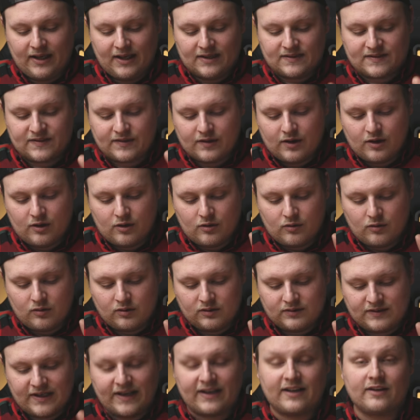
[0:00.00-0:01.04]
And so
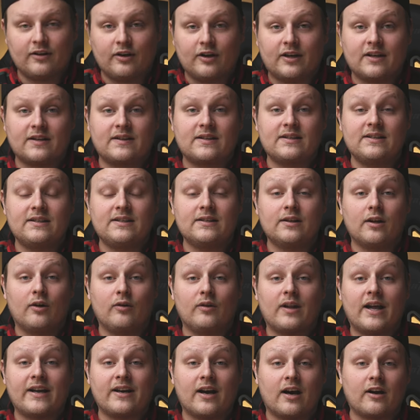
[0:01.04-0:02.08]
taking a look at the low
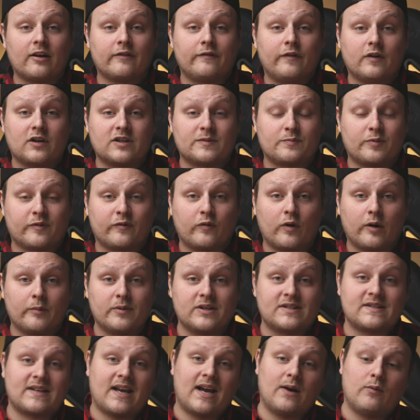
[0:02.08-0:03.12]
light autofocus
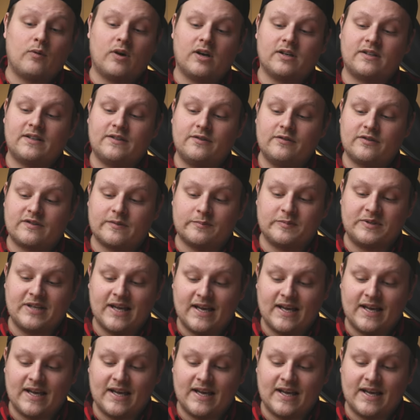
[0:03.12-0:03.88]
performance, I wanted to do some